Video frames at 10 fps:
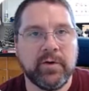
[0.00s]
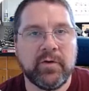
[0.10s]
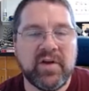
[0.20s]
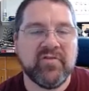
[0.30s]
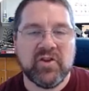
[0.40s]

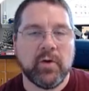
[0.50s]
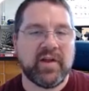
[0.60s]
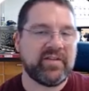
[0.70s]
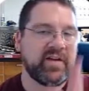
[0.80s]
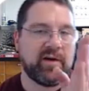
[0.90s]
Even though
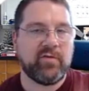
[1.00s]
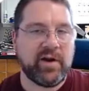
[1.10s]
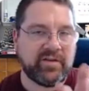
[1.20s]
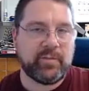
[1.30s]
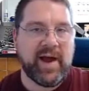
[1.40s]
that's not
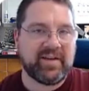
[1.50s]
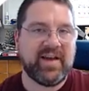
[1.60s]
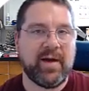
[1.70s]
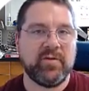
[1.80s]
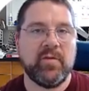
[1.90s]
right smack
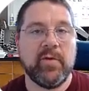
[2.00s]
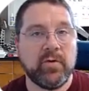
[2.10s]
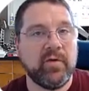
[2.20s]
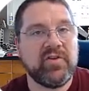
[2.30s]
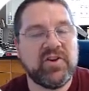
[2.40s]
dab in the
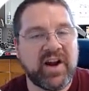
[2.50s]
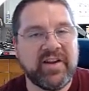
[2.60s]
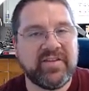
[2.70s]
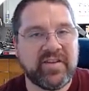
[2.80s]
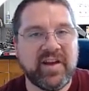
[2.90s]
middle of the
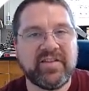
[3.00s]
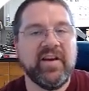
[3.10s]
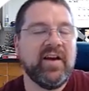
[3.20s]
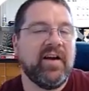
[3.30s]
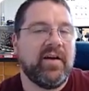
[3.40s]
United States,
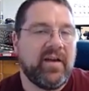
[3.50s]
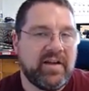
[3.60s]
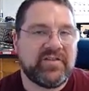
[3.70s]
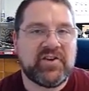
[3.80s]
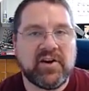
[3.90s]

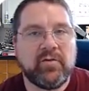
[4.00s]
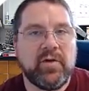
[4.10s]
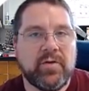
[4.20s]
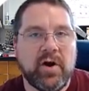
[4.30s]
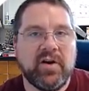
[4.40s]
it's
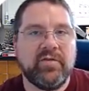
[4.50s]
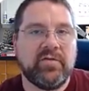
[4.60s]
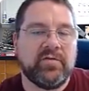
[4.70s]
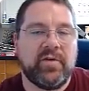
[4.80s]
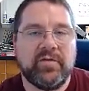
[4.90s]
generally thought of
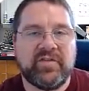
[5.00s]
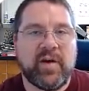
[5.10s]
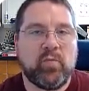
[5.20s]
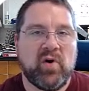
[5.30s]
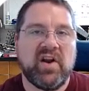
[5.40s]

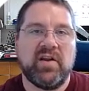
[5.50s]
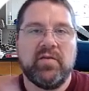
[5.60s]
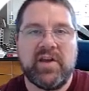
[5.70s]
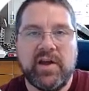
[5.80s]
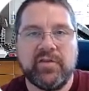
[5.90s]
separating
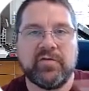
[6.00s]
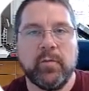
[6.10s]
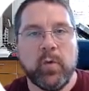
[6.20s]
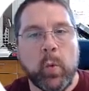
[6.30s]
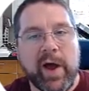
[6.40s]
the East
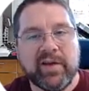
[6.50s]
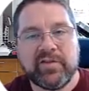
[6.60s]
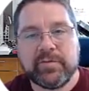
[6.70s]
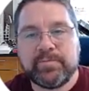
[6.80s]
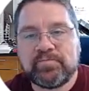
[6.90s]
from the
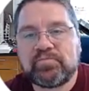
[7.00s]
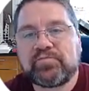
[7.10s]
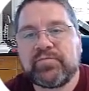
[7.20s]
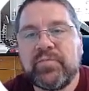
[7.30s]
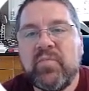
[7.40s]
West.
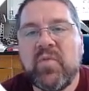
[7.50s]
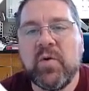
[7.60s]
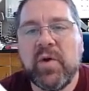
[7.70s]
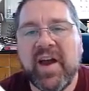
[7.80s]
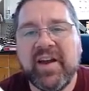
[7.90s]

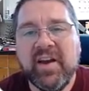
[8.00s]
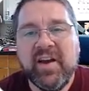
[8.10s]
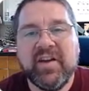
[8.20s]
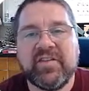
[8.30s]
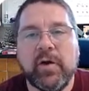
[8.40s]
Okay,
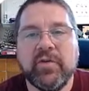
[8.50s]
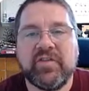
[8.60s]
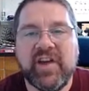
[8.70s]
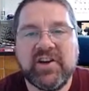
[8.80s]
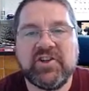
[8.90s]
so the
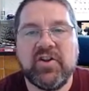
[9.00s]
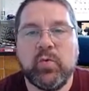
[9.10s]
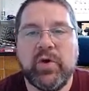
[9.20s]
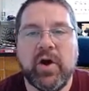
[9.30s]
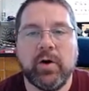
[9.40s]
section that
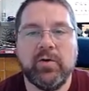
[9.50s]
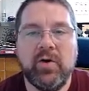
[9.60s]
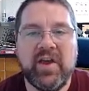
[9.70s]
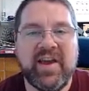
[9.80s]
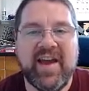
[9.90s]
we are
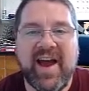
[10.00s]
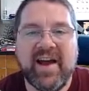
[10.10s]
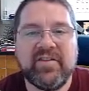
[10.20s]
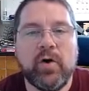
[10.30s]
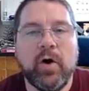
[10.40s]
looking
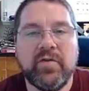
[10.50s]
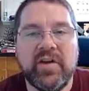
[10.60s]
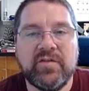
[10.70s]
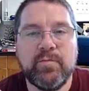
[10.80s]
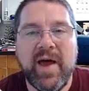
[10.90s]
at are
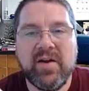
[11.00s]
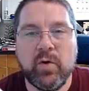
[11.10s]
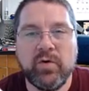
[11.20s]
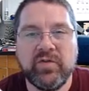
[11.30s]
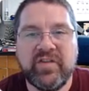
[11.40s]
these
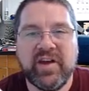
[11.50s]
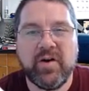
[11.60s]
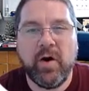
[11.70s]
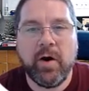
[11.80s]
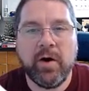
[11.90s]
metals that
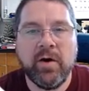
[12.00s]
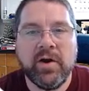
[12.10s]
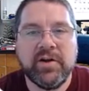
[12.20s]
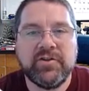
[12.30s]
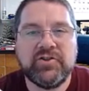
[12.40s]
are
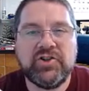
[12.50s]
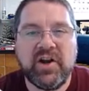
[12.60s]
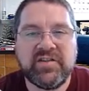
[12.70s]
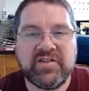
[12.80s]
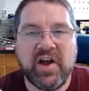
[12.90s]

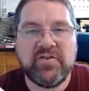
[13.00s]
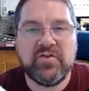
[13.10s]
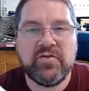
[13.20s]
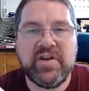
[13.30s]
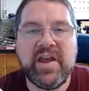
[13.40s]
just
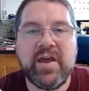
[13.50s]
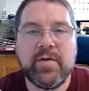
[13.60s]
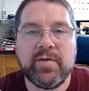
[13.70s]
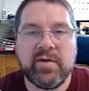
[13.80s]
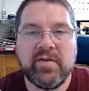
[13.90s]

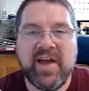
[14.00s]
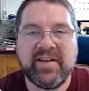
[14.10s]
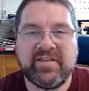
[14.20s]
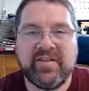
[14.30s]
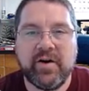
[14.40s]
underneath
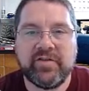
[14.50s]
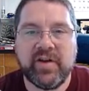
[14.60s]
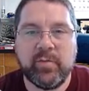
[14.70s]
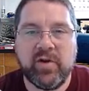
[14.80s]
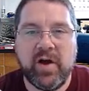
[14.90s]
that
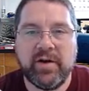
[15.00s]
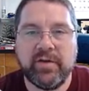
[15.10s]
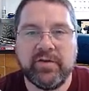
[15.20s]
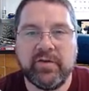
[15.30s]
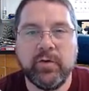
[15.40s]
stair-step line,
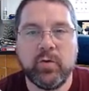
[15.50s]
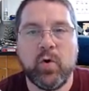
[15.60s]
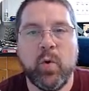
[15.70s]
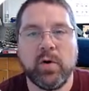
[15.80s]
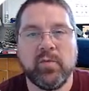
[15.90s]
this little
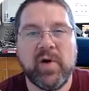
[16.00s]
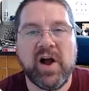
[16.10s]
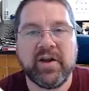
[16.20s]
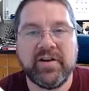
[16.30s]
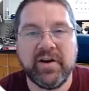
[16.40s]
corner
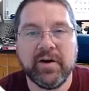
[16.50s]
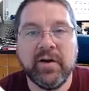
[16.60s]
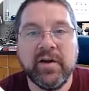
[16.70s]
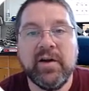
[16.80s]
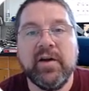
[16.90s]
pocket here.
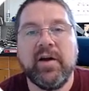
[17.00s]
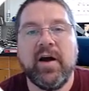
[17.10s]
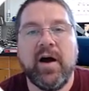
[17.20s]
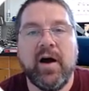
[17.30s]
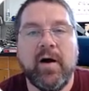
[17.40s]

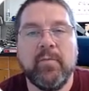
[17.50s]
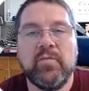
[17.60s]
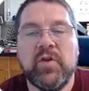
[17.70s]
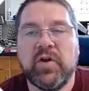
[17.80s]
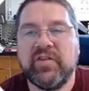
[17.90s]

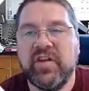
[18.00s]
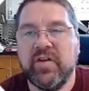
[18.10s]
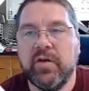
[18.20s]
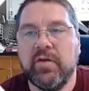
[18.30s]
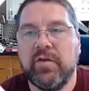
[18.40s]
You can see
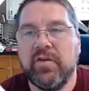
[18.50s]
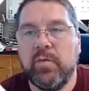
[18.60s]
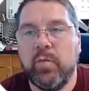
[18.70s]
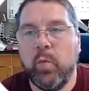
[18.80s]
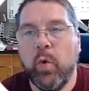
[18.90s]

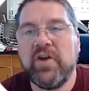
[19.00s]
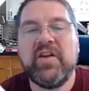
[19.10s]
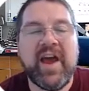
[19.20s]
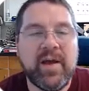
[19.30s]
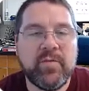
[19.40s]
the one
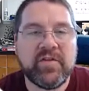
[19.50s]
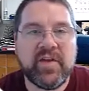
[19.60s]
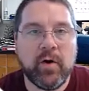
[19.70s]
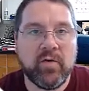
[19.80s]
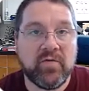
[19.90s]
name that
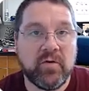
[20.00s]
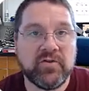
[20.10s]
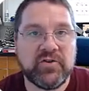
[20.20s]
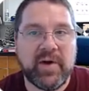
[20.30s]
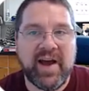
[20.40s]
they are
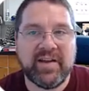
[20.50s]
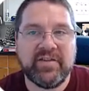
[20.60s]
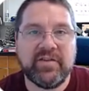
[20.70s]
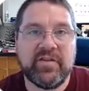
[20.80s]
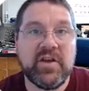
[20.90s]
referred to as
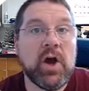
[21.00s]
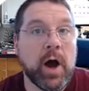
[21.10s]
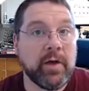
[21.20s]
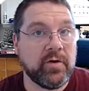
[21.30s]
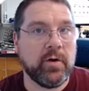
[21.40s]
is the
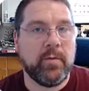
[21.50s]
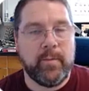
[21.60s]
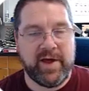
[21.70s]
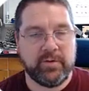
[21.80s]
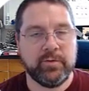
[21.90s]
other
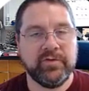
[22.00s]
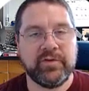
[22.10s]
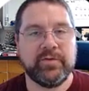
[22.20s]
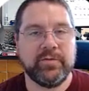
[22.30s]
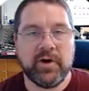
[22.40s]

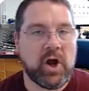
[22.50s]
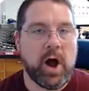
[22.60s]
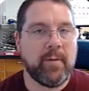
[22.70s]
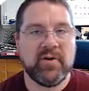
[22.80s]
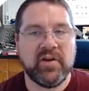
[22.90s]
metals, very
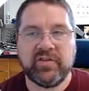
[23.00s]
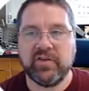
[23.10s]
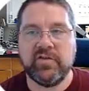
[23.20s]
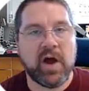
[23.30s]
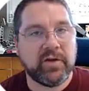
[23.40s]
ominous
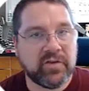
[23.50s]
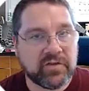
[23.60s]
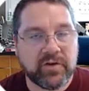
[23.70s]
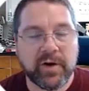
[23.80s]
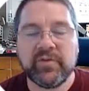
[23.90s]
and
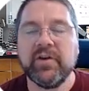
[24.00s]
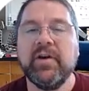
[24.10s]
nondescript.